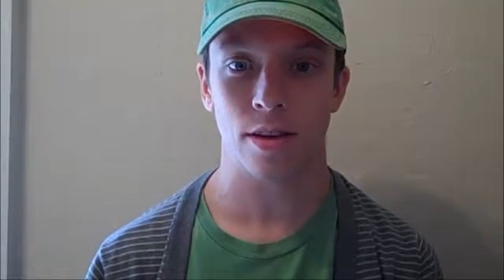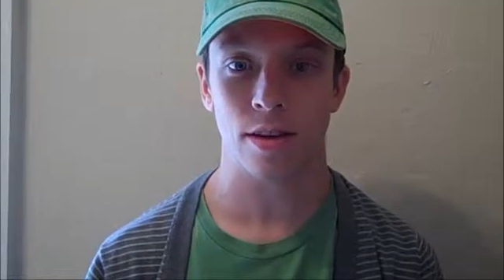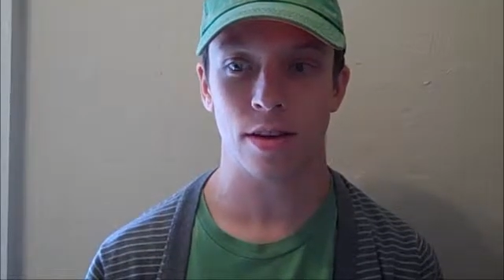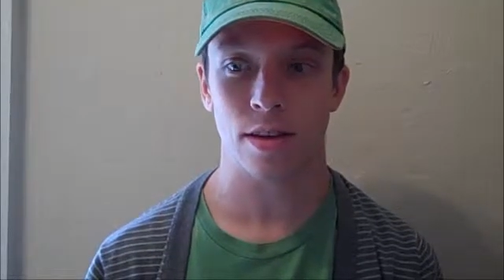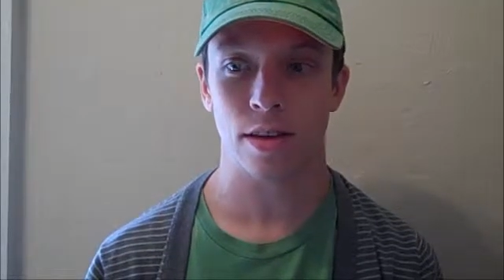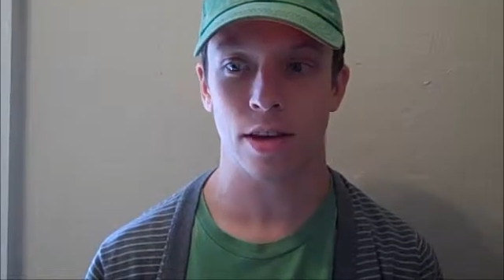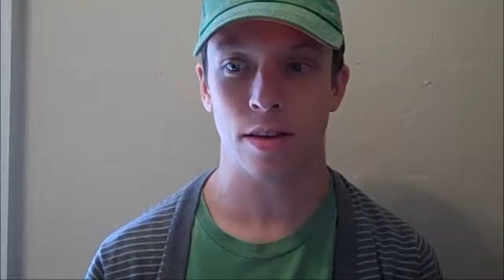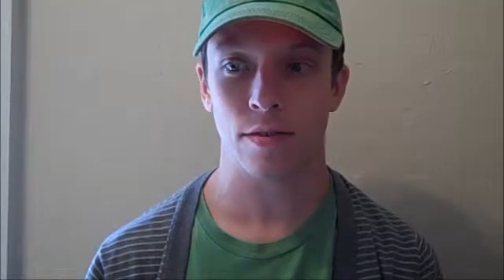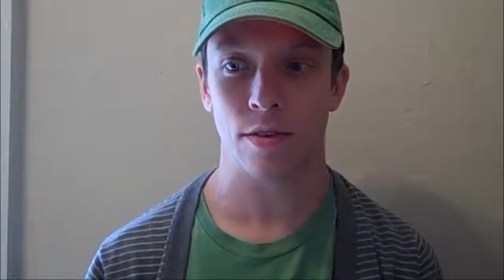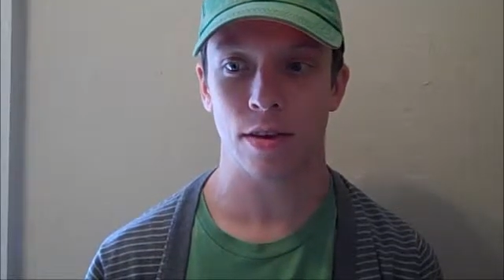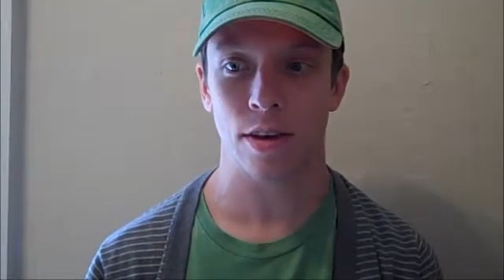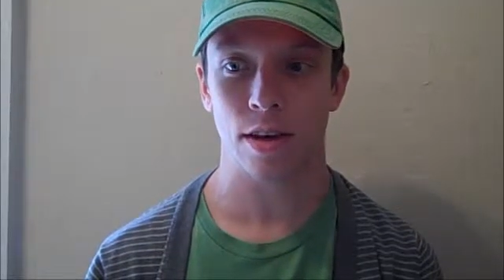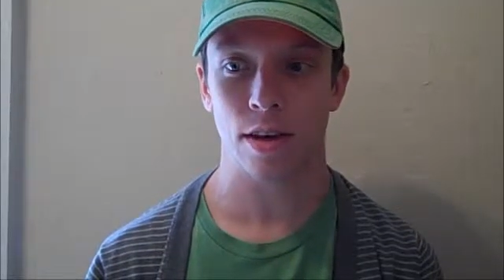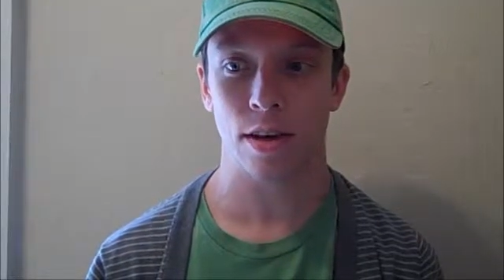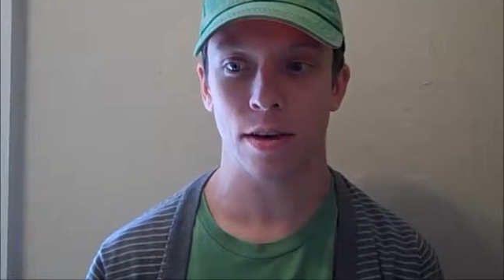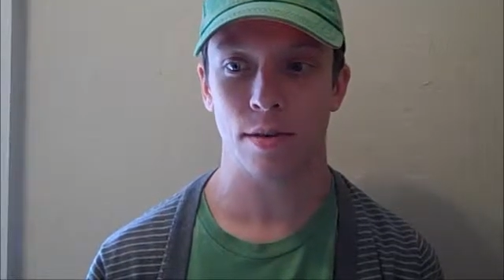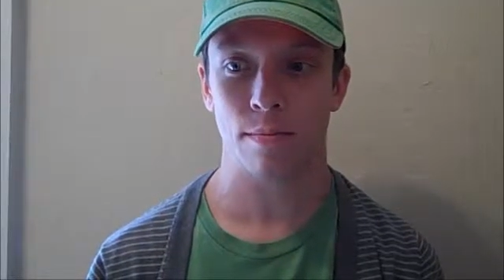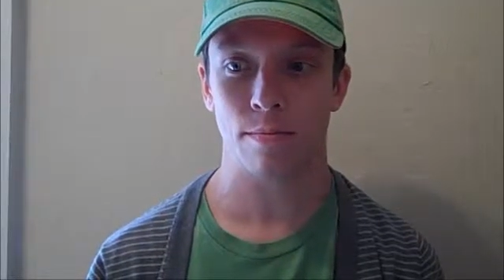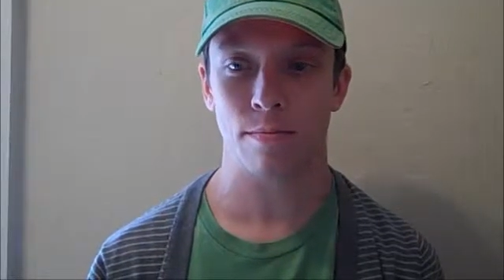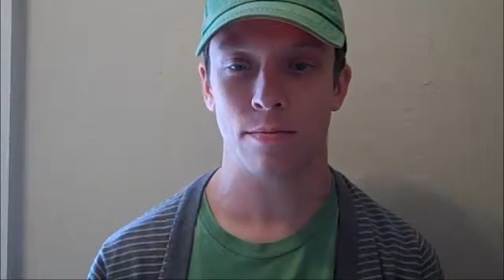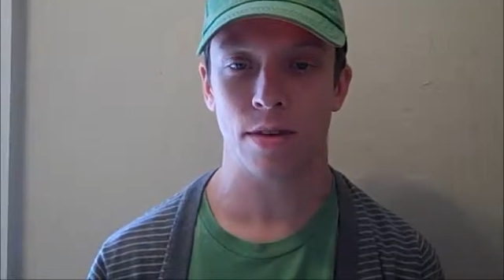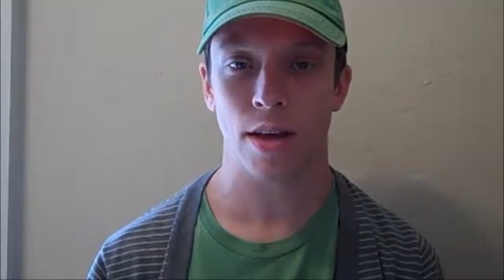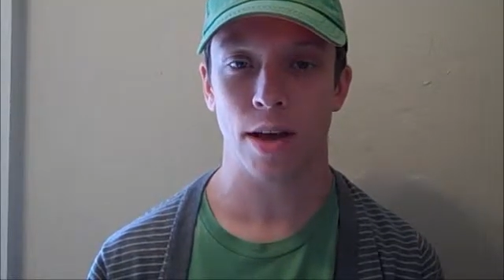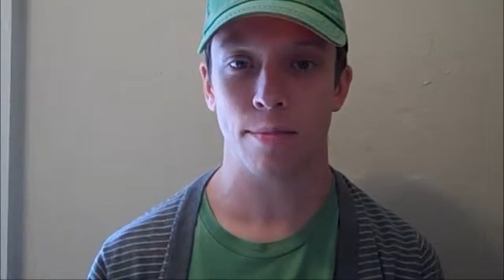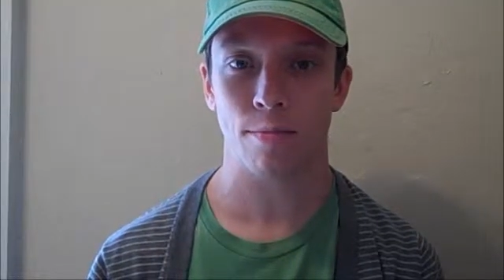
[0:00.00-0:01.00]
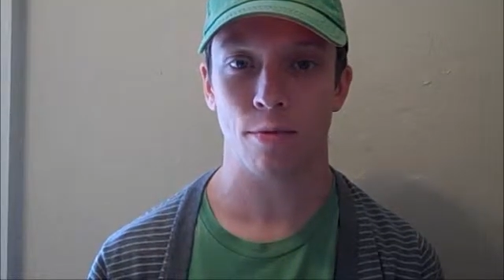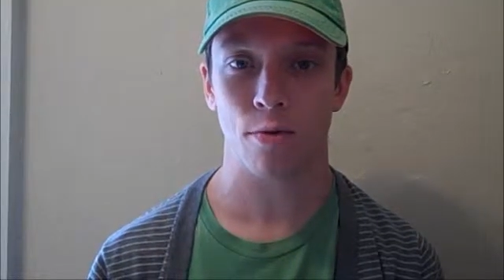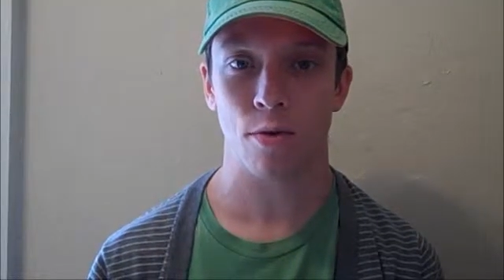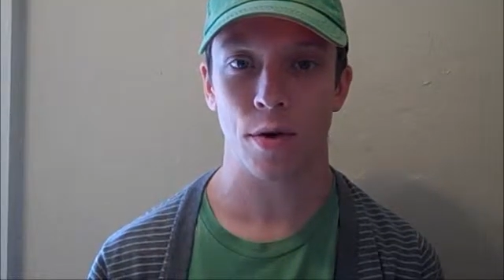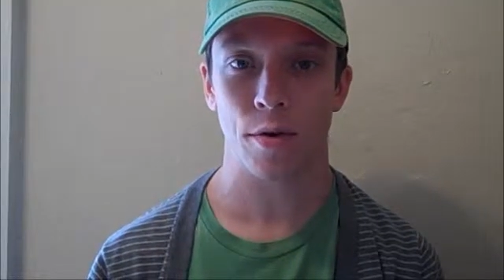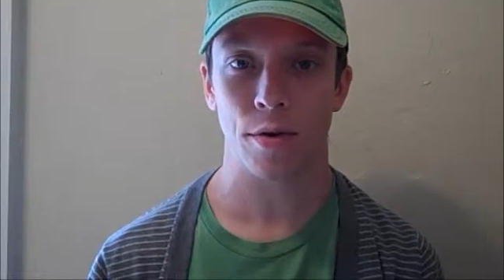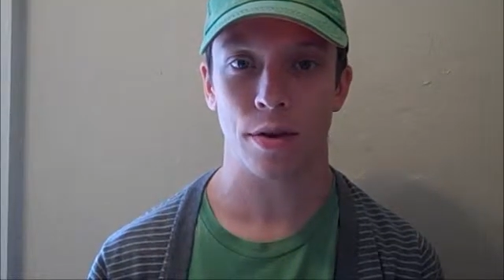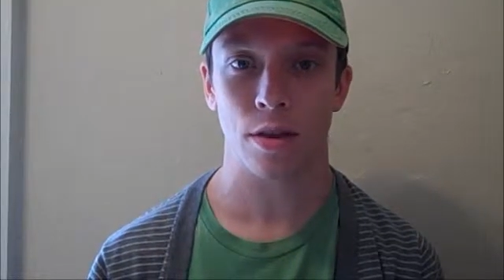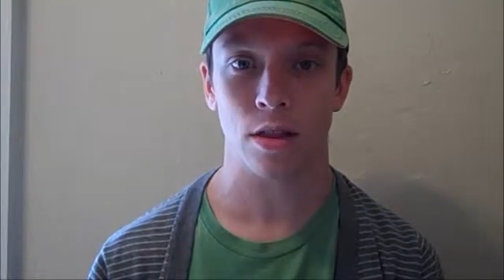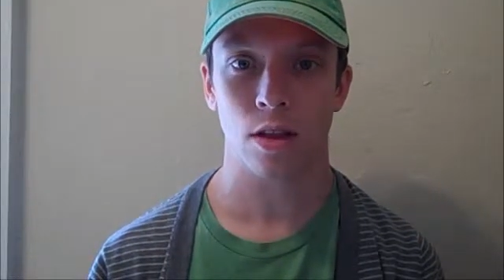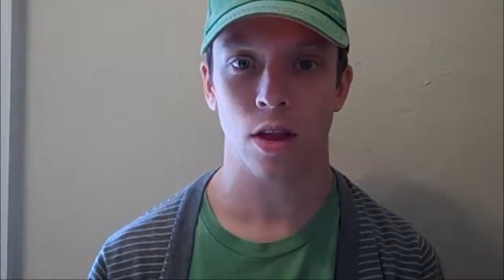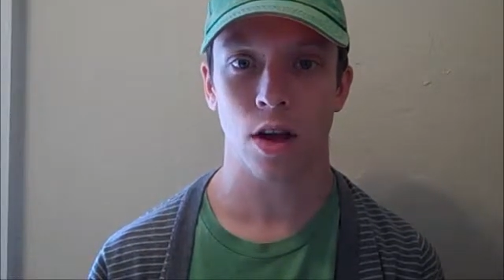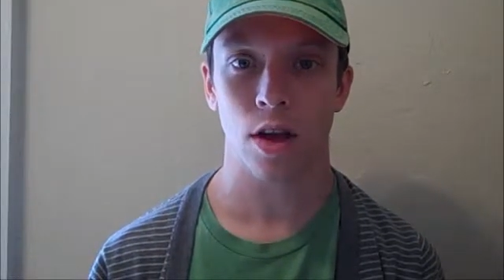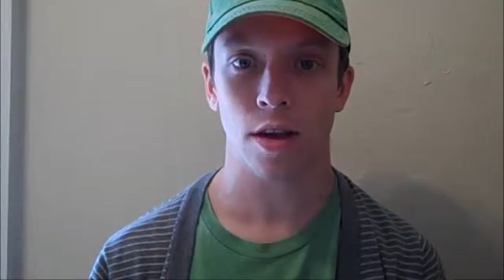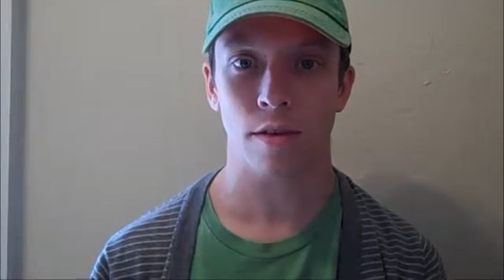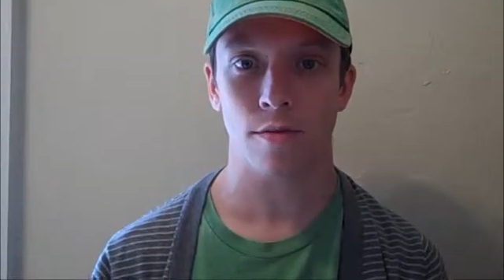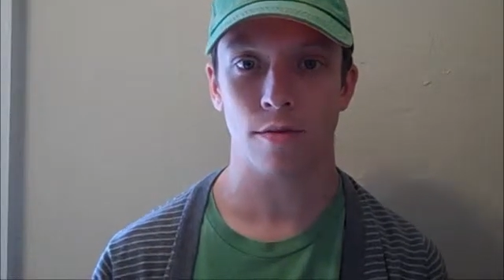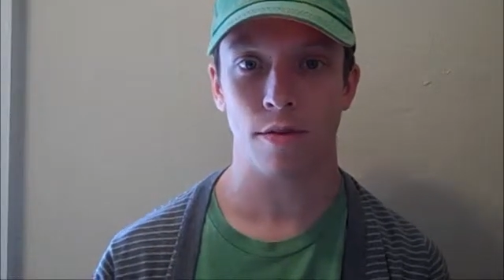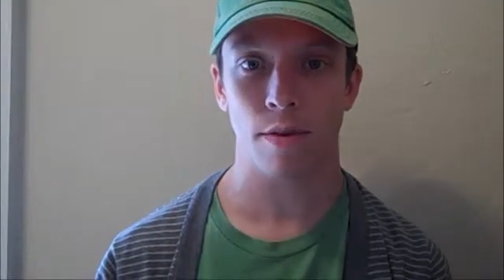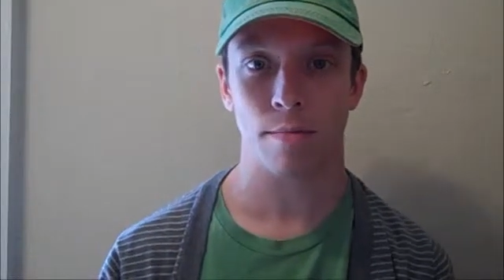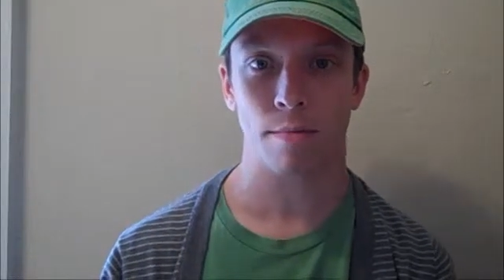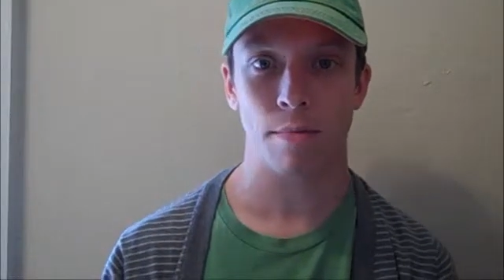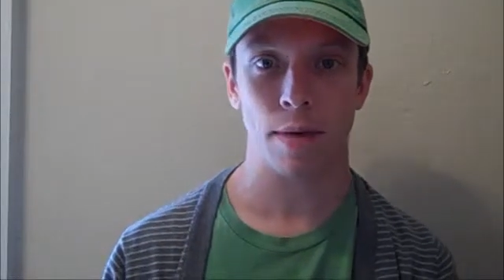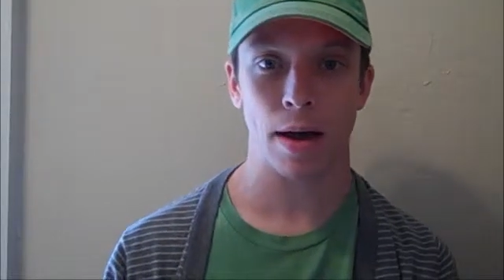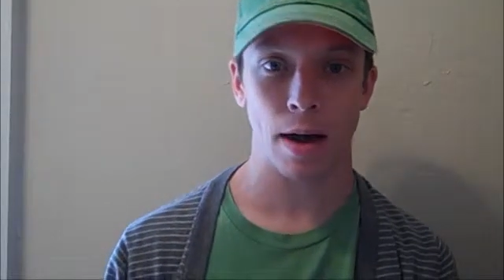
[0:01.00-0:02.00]
giving him temporary
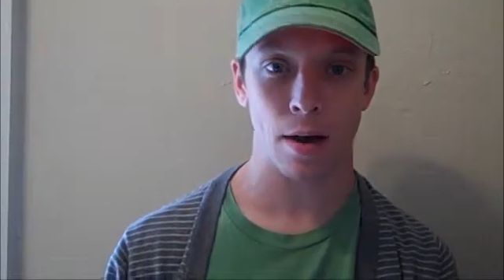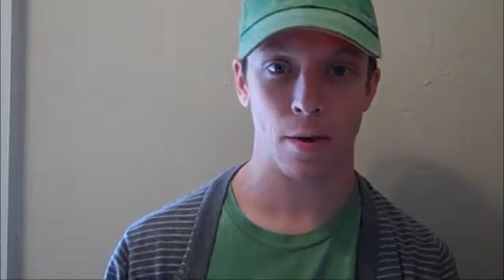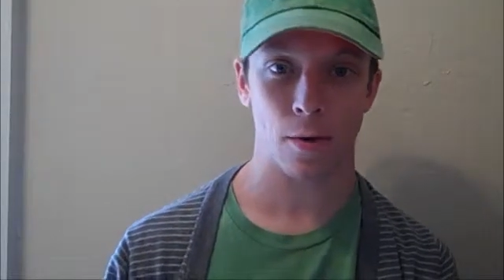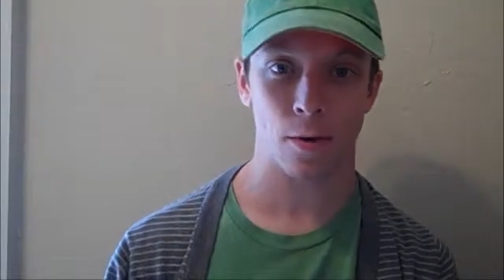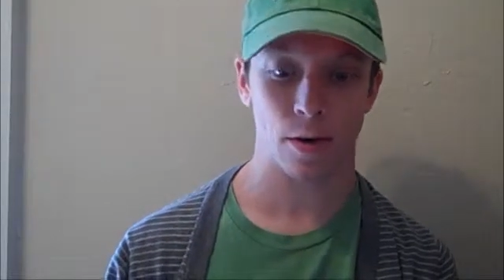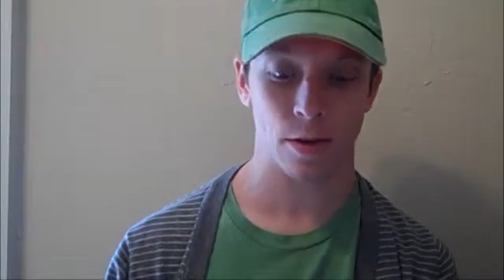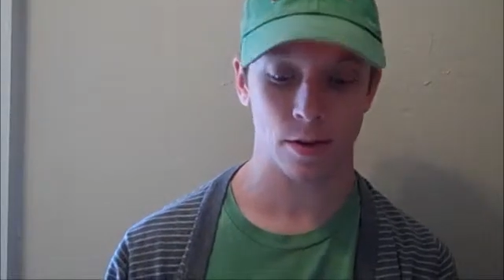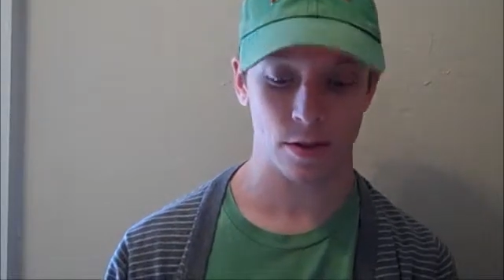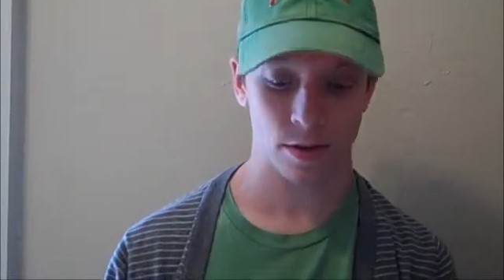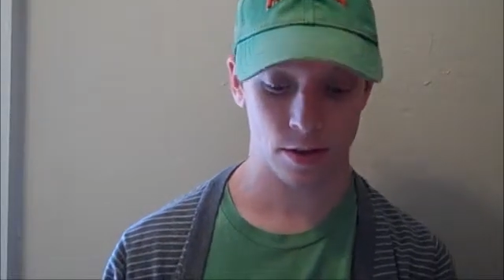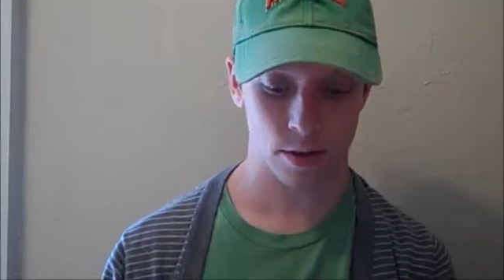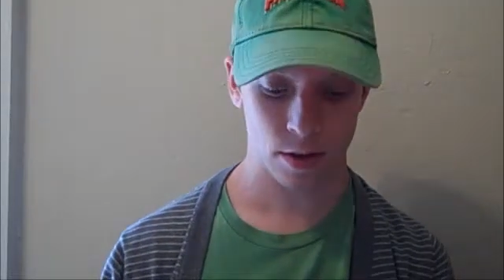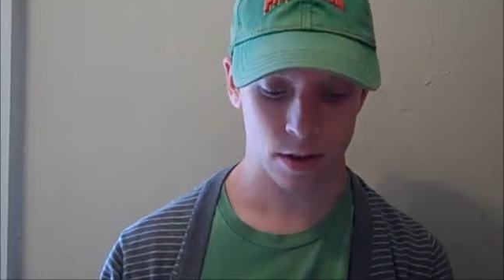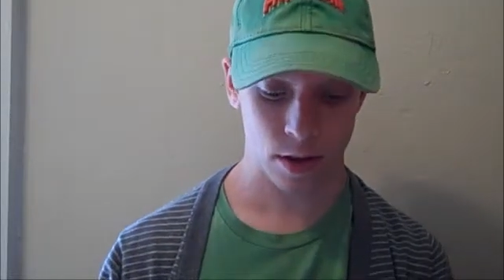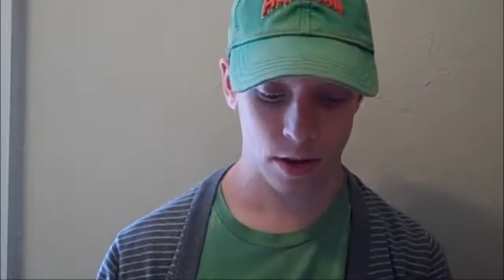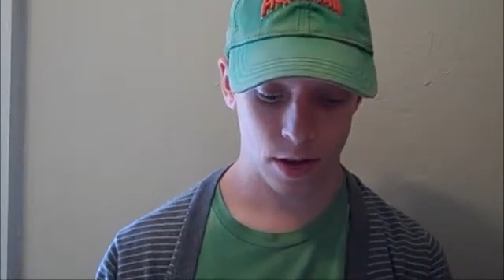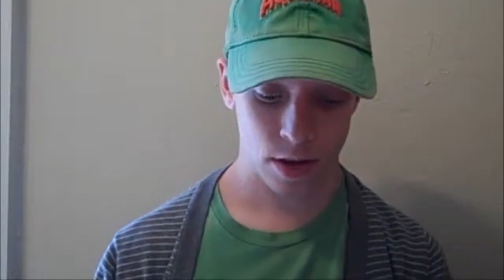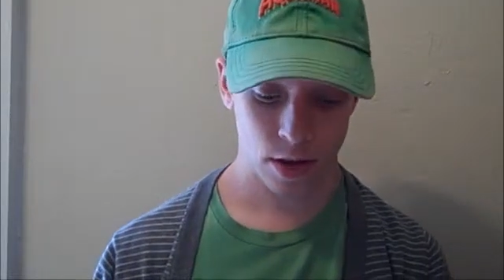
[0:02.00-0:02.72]
life and powers.